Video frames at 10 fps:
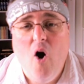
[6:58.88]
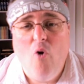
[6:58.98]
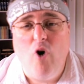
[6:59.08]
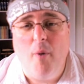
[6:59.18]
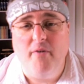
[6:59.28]

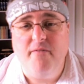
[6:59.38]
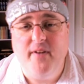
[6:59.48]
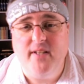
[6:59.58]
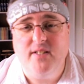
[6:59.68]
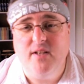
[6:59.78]
Robert
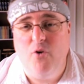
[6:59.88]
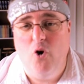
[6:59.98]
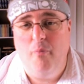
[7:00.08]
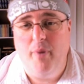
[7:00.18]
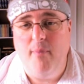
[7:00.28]
Fisk, of
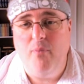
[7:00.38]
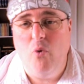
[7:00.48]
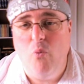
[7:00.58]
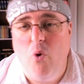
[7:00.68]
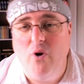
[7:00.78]
all
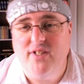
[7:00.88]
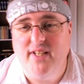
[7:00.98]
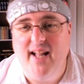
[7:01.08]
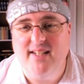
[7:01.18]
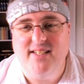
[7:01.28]
people, warns
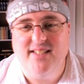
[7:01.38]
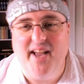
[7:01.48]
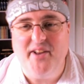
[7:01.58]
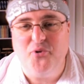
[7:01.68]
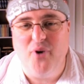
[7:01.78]
against
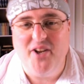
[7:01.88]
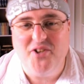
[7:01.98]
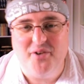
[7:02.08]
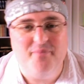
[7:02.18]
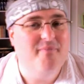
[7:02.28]
exaggeration.